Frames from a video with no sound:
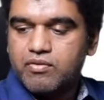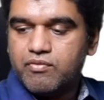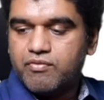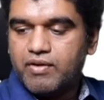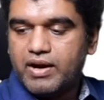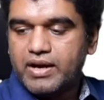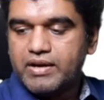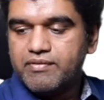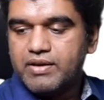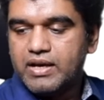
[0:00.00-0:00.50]

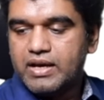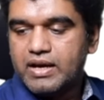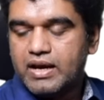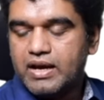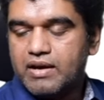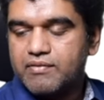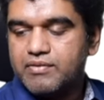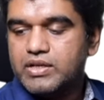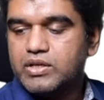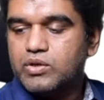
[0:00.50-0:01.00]
Why we are
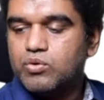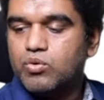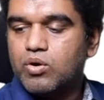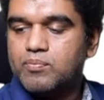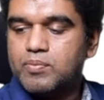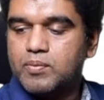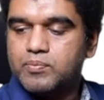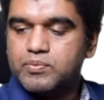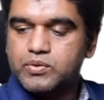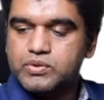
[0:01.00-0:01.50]
having
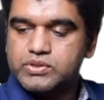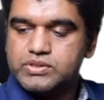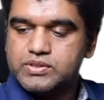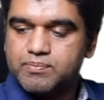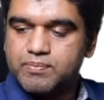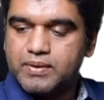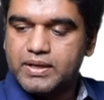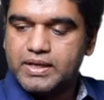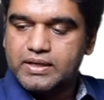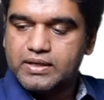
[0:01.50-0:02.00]
no apoptosis
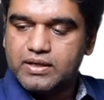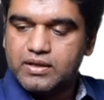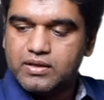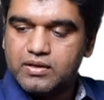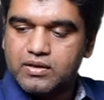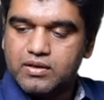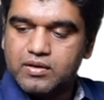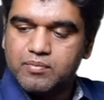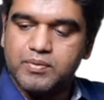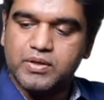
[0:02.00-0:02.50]
of platelet?
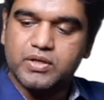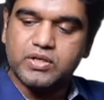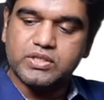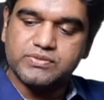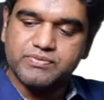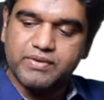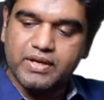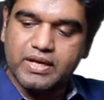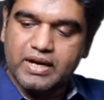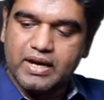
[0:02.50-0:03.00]

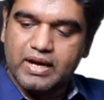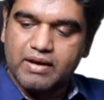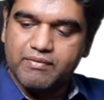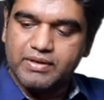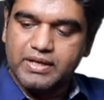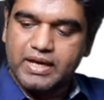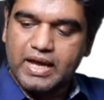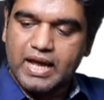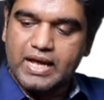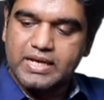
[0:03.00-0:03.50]
Because we are
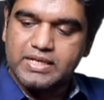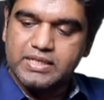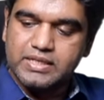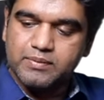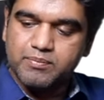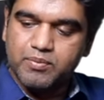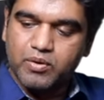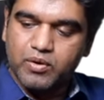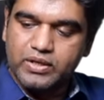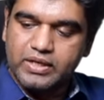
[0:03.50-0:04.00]
having
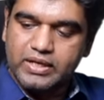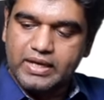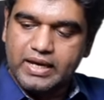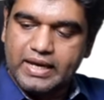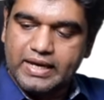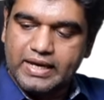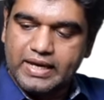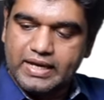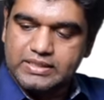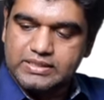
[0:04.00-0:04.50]
antibody
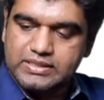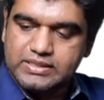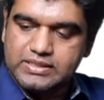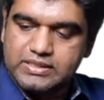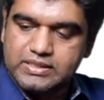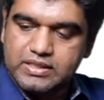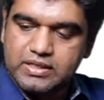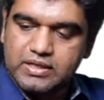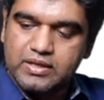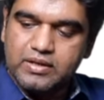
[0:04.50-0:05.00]

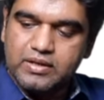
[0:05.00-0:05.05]
against